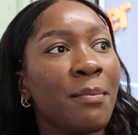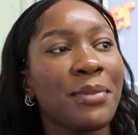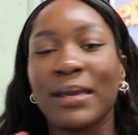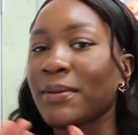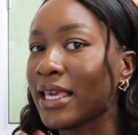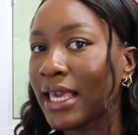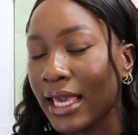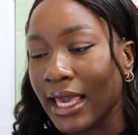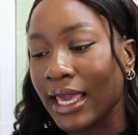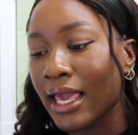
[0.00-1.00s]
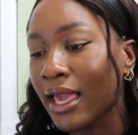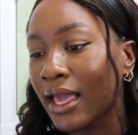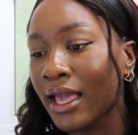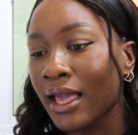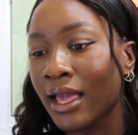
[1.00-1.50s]

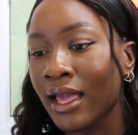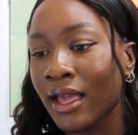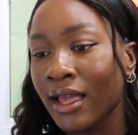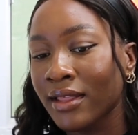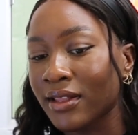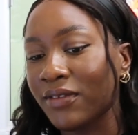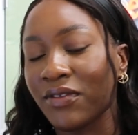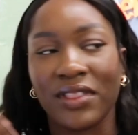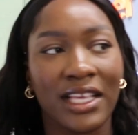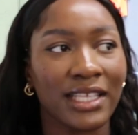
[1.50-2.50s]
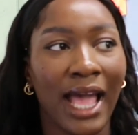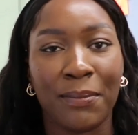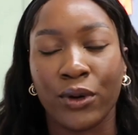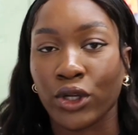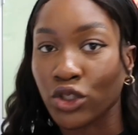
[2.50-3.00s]
PPE, the different things that
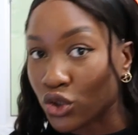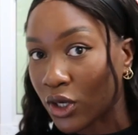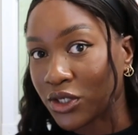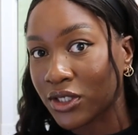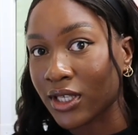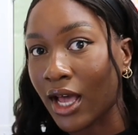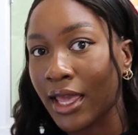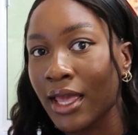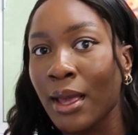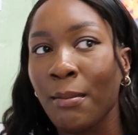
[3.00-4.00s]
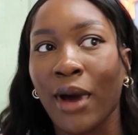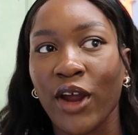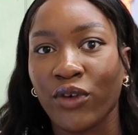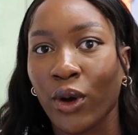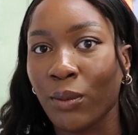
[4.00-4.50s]
happen on a construction site. My
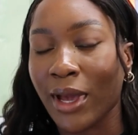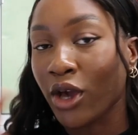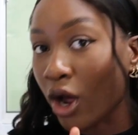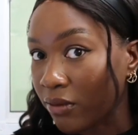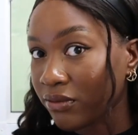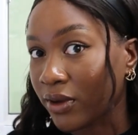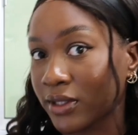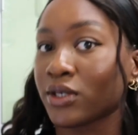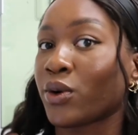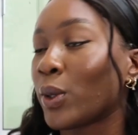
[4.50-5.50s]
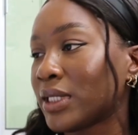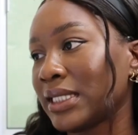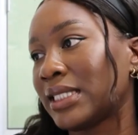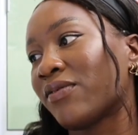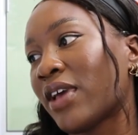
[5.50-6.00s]
role, my current role is a
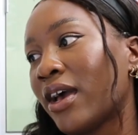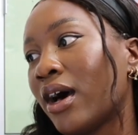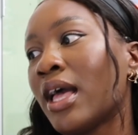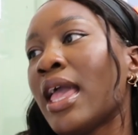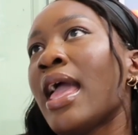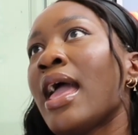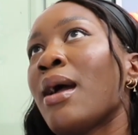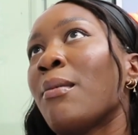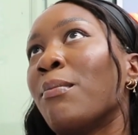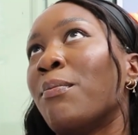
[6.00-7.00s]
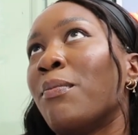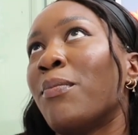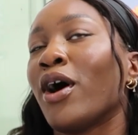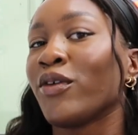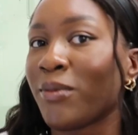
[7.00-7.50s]
quantity surveyor,
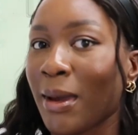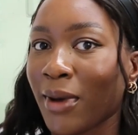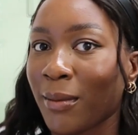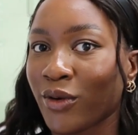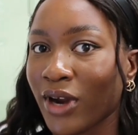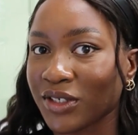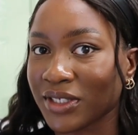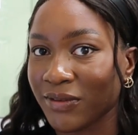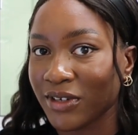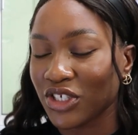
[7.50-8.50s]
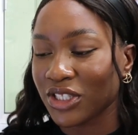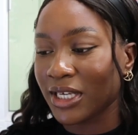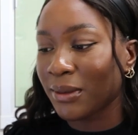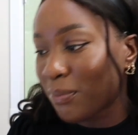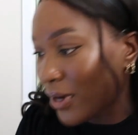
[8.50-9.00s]
but remember I'm a graduate civil
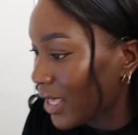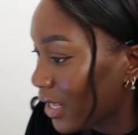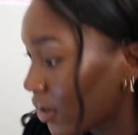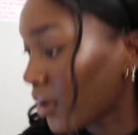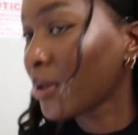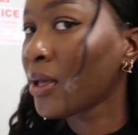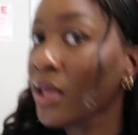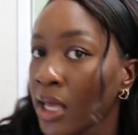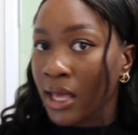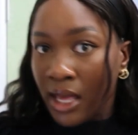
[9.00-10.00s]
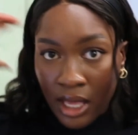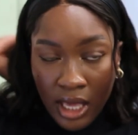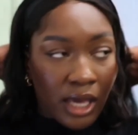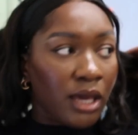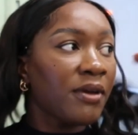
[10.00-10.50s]
engineer. But yeah,
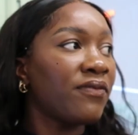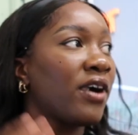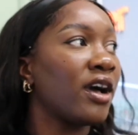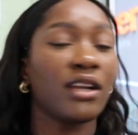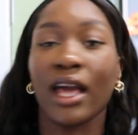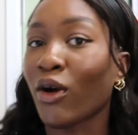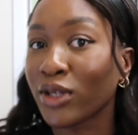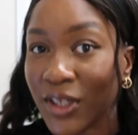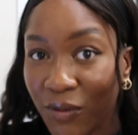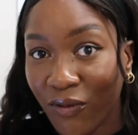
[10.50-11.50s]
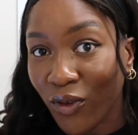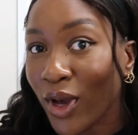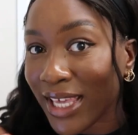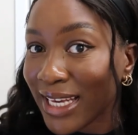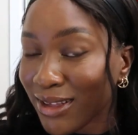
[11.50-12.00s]
no, it could be fun. Like honestly,
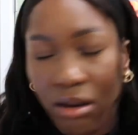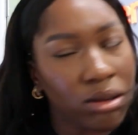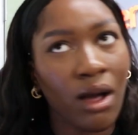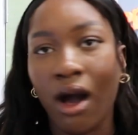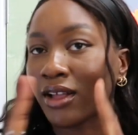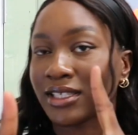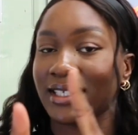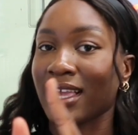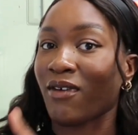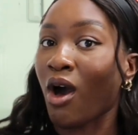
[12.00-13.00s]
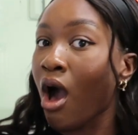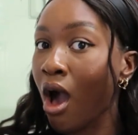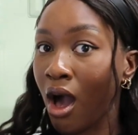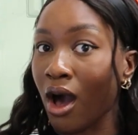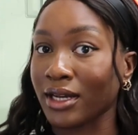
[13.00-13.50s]
vlogging, hardest thing ever.
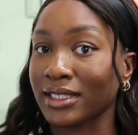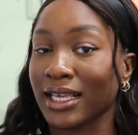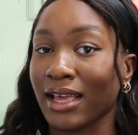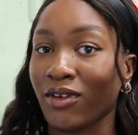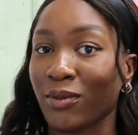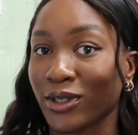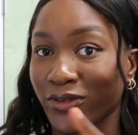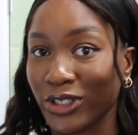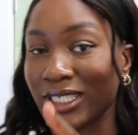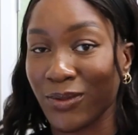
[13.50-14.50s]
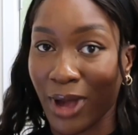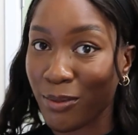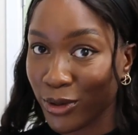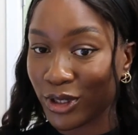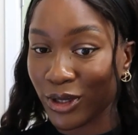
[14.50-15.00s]
Hardest thing ever, because if you see where
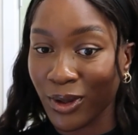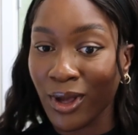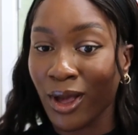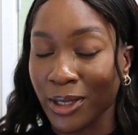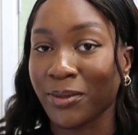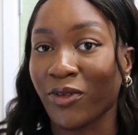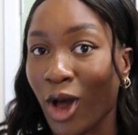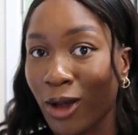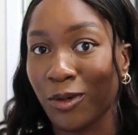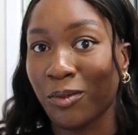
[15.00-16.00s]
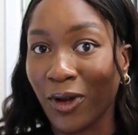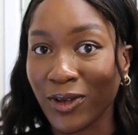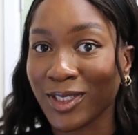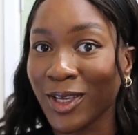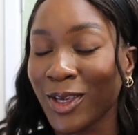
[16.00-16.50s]
I put you on top of a cardboard
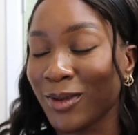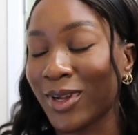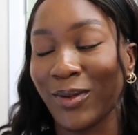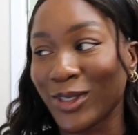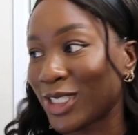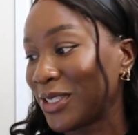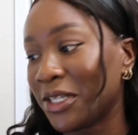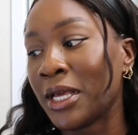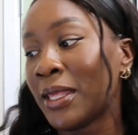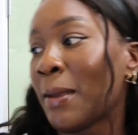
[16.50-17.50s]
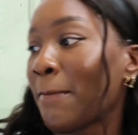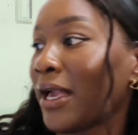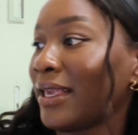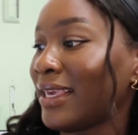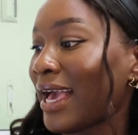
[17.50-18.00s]
box, you'd be like, what's she doing?
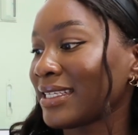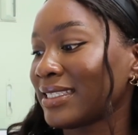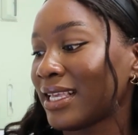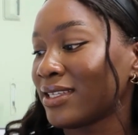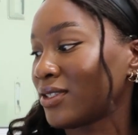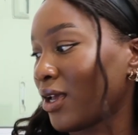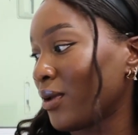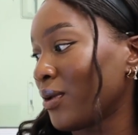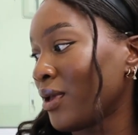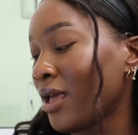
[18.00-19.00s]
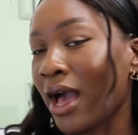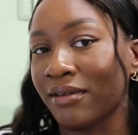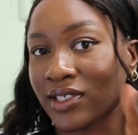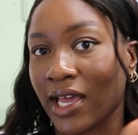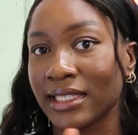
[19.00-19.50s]
But yes, so
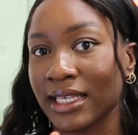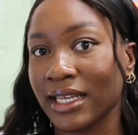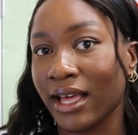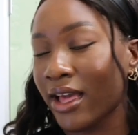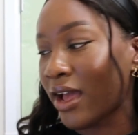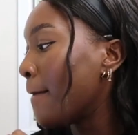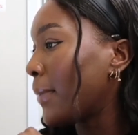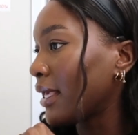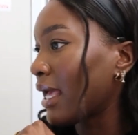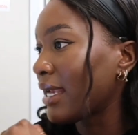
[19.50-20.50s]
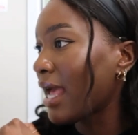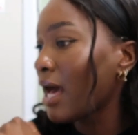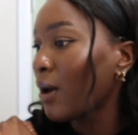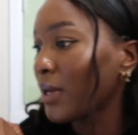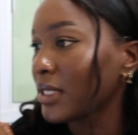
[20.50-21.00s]
I've signed in, but yeah,
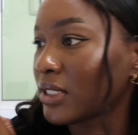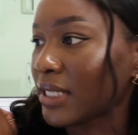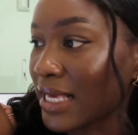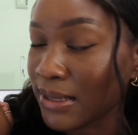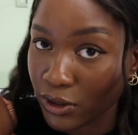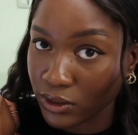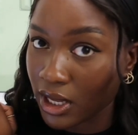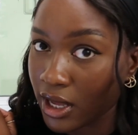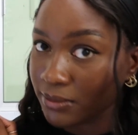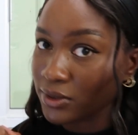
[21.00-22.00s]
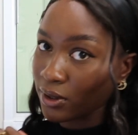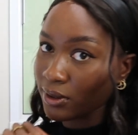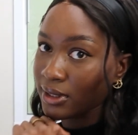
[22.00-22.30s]
now it's email time, so.